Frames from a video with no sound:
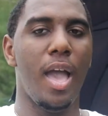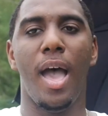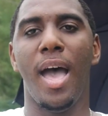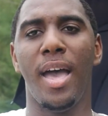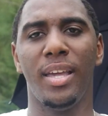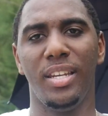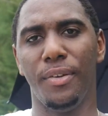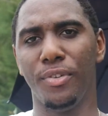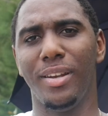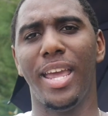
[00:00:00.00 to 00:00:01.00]
And
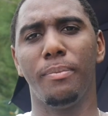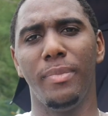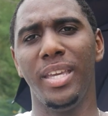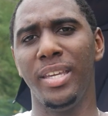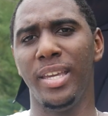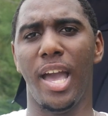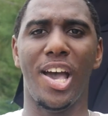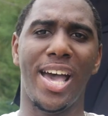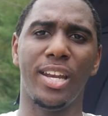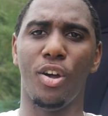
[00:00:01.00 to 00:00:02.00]
if you're like me
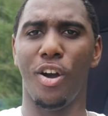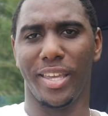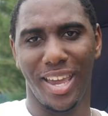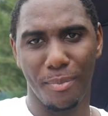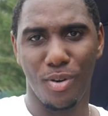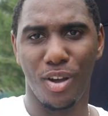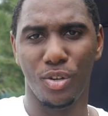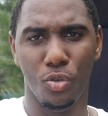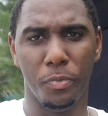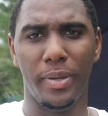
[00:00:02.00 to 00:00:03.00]
and or Cameron,
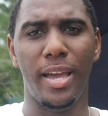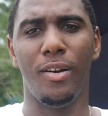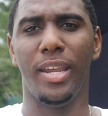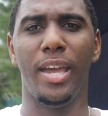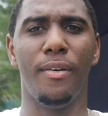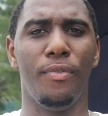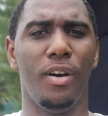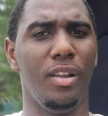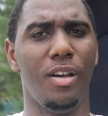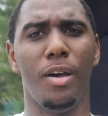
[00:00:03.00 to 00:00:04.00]
who be out here
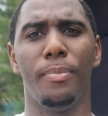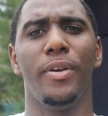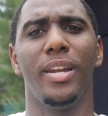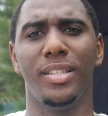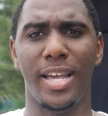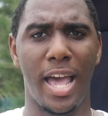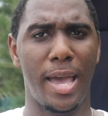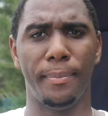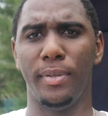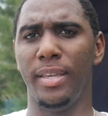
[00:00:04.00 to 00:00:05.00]
for a long period of
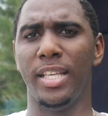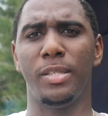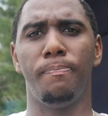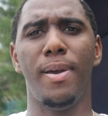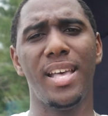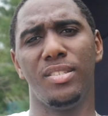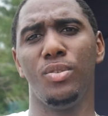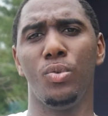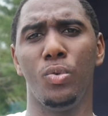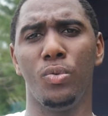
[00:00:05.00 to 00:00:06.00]
time, it's best
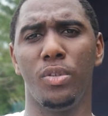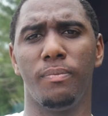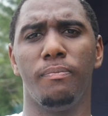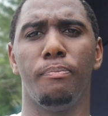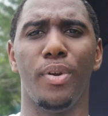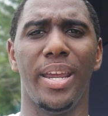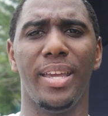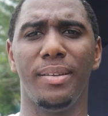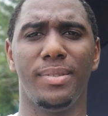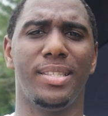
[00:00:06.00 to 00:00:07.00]
to
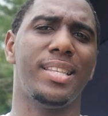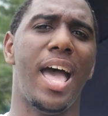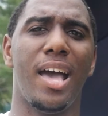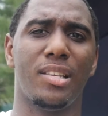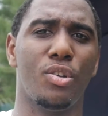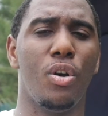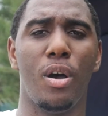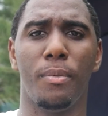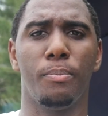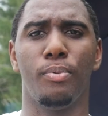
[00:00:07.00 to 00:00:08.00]
bring snacks
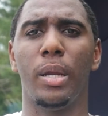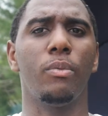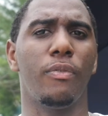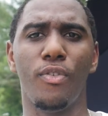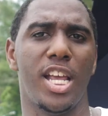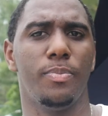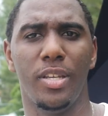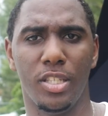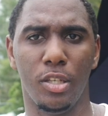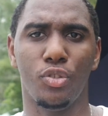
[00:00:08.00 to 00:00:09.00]
or bring
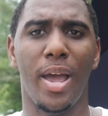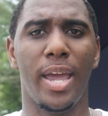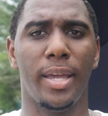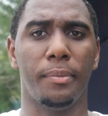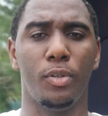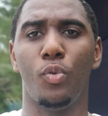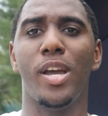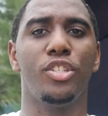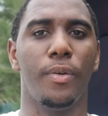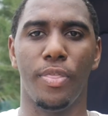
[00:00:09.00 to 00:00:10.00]
refreshments to try and
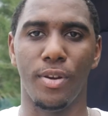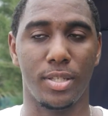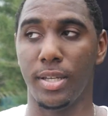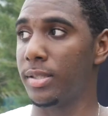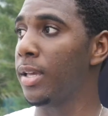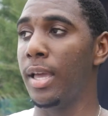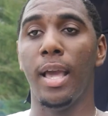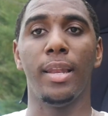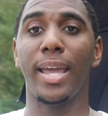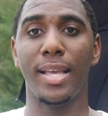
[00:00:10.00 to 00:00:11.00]
quench your thirst. Because,
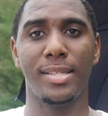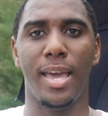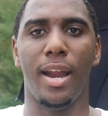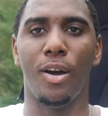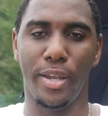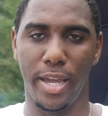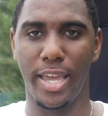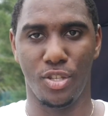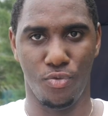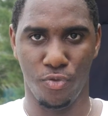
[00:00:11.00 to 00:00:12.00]
like I said, out here it
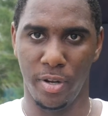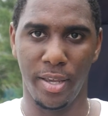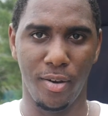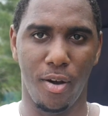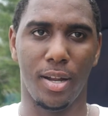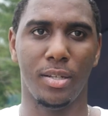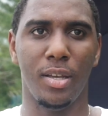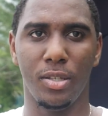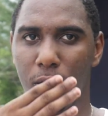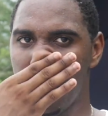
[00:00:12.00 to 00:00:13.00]
gets really hot.
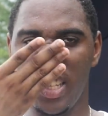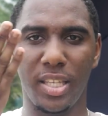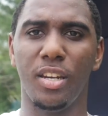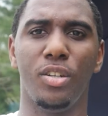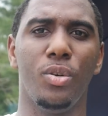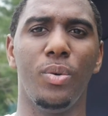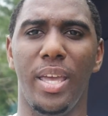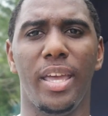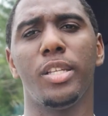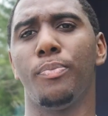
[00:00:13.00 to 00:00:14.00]
So the best thing to do
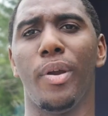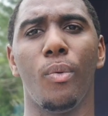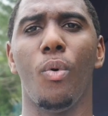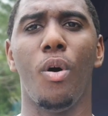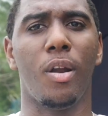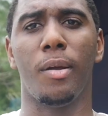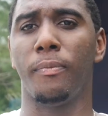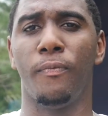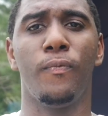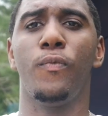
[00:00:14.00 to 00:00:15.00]
is bring water,
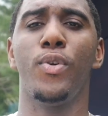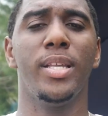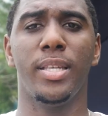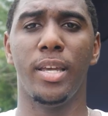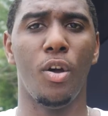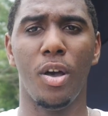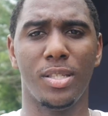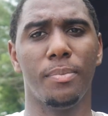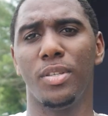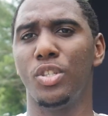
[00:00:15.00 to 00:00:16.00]
freeze it, or
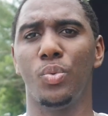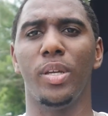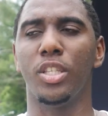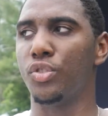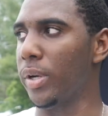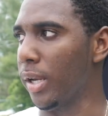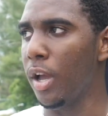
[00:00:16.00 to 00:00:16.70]
something sweet to drink.